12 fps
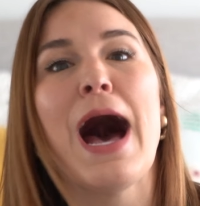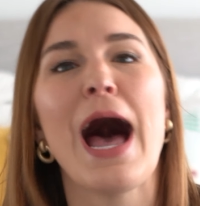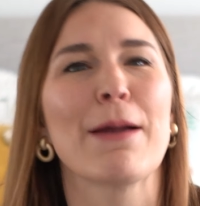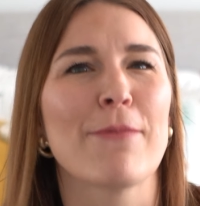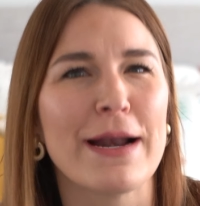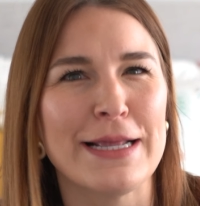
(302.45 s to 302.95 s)

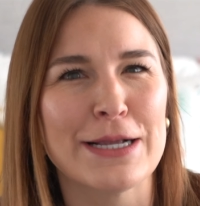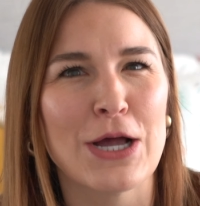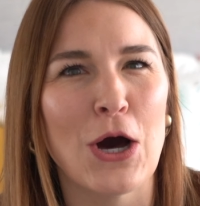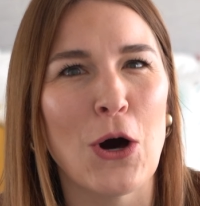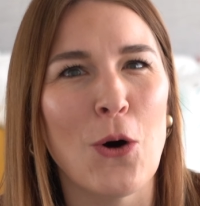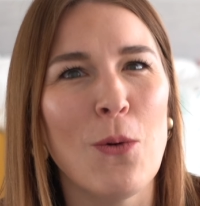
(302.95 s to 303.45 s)
I'm ready to
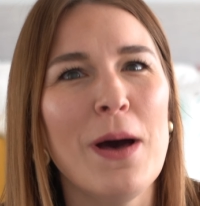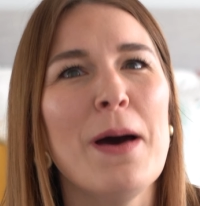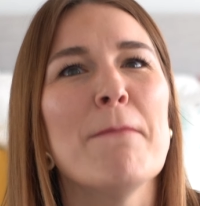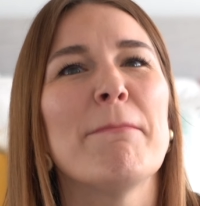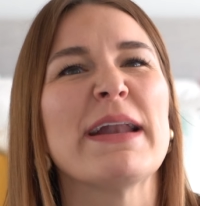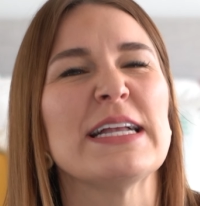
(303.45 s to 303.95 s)
go,
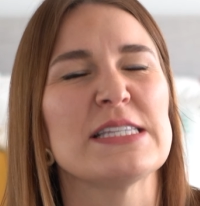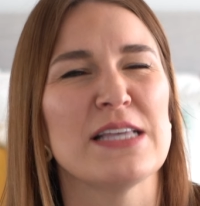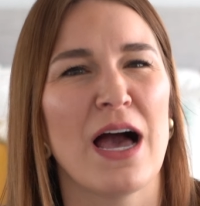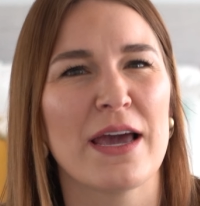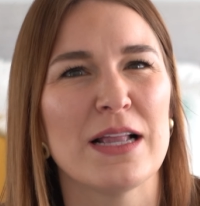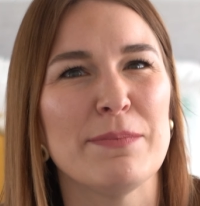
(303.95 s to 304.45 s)
but it's
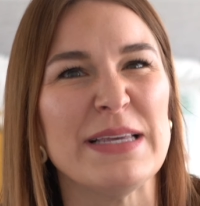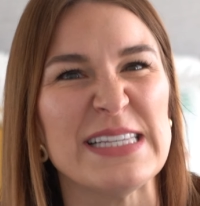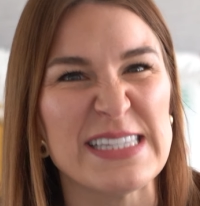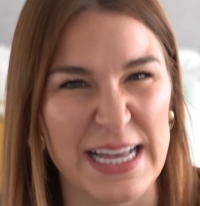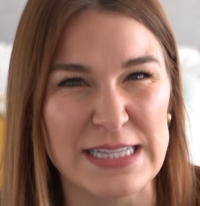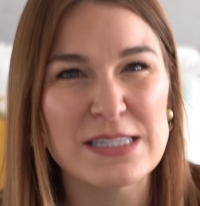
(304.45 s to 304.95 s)
not gonna be
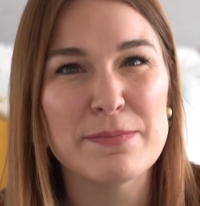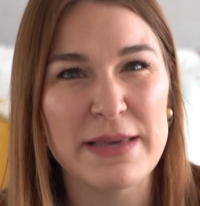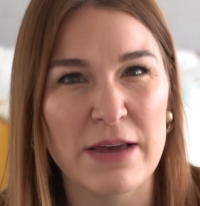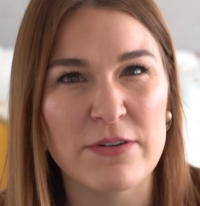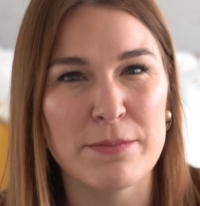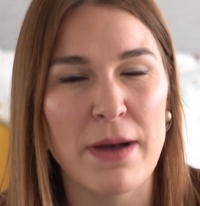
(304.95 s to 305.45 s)
sent to me
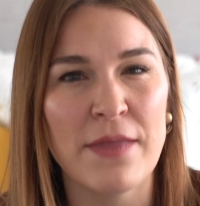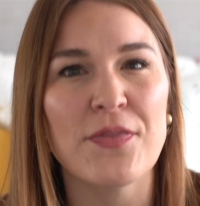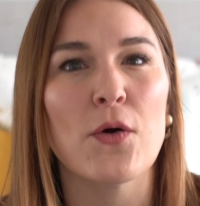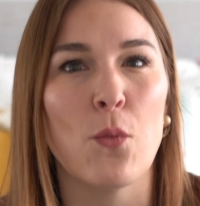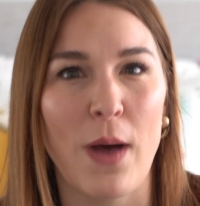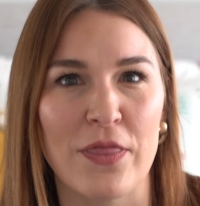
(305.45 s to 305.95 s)
every month,
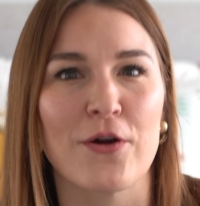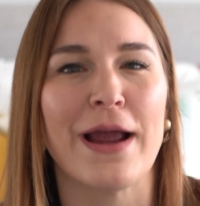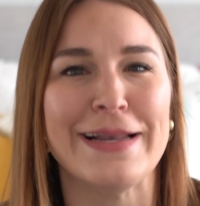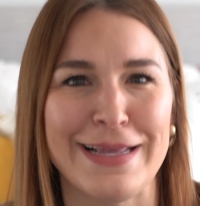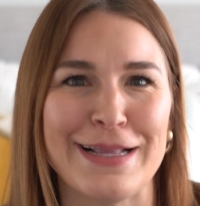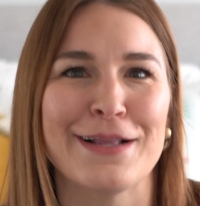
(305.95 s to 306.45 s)
whether I
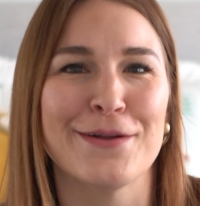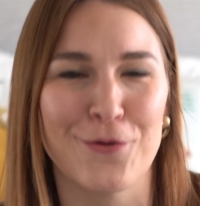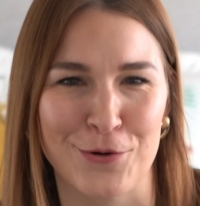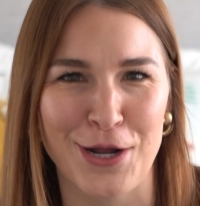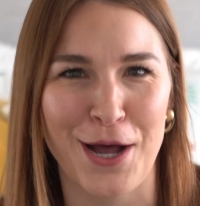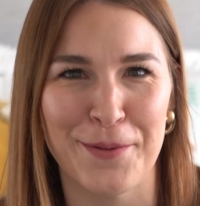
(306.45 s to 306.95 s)
need it
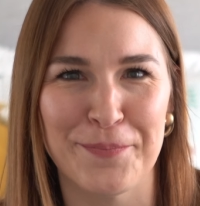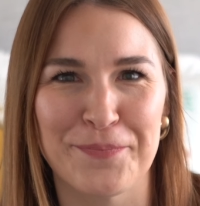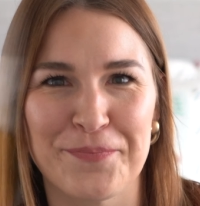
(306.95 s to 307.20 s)
or not.